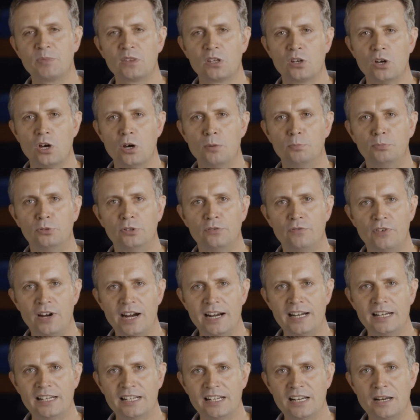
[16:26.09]
on
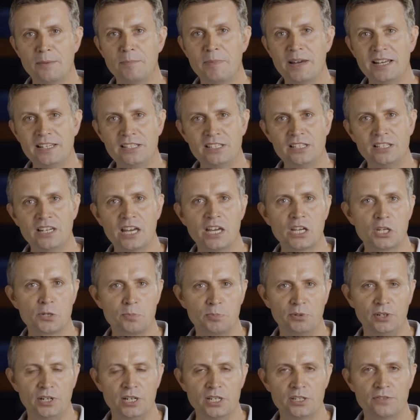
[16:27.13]
providing an amazing
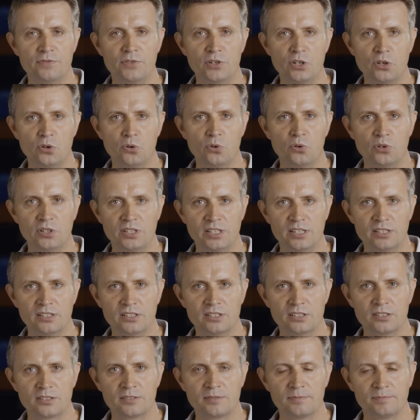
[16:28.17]
experience for your audience.